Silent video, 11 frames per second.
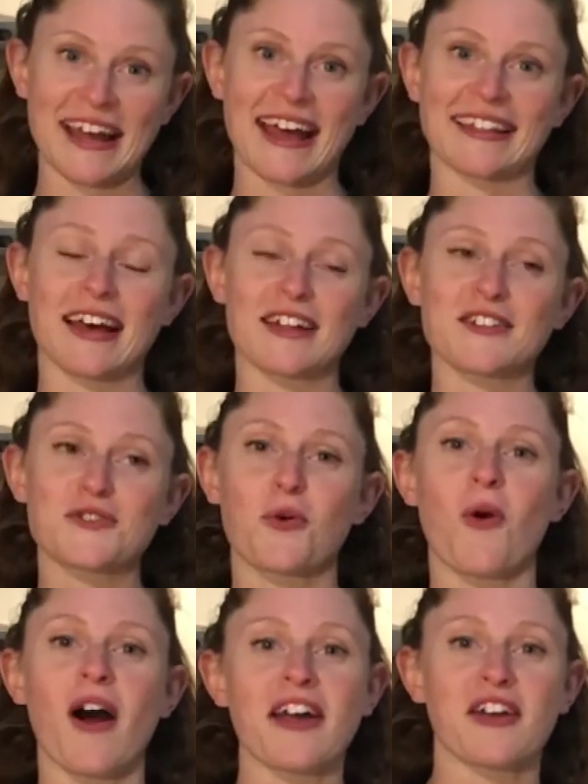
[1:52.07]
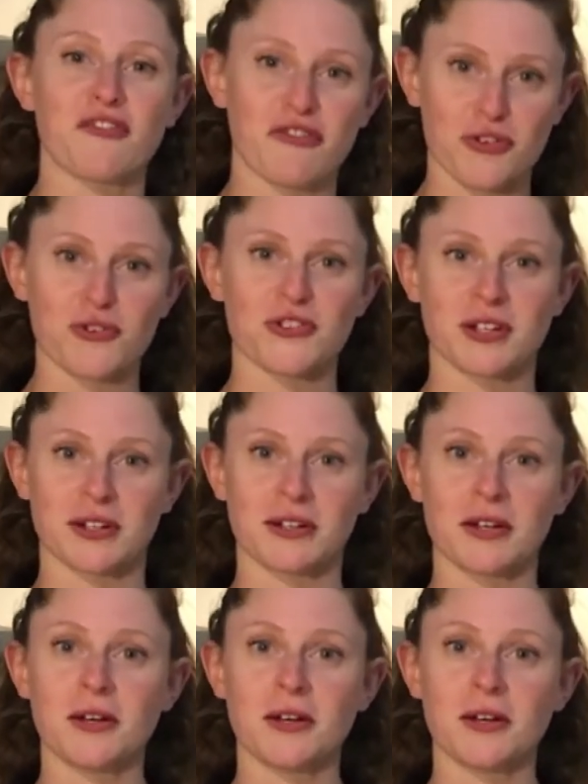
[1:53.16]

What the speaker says: and that's quite a confusing